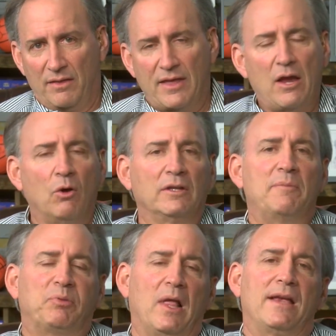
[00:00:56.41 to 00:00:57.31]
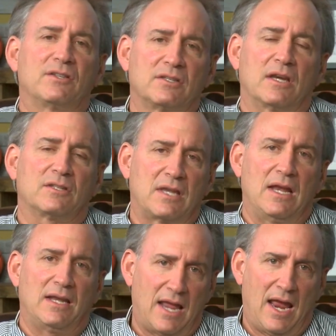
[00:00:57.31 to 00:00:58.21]
They only play
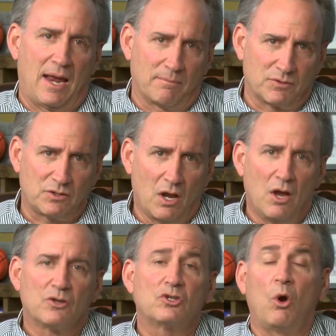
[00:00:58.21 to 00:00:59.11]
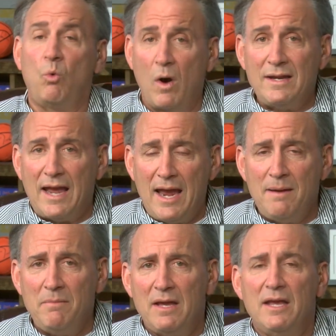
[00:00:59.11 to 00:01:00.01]
16 games. So one
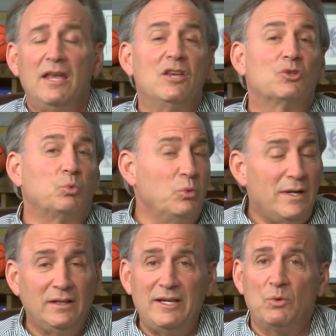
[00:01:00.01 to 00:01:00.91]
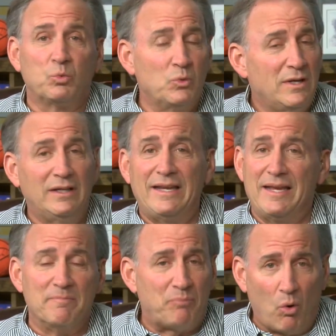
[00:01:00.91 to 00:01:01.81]
game is really,
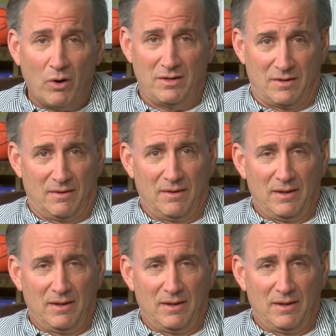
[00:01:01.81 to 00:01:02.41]
really important.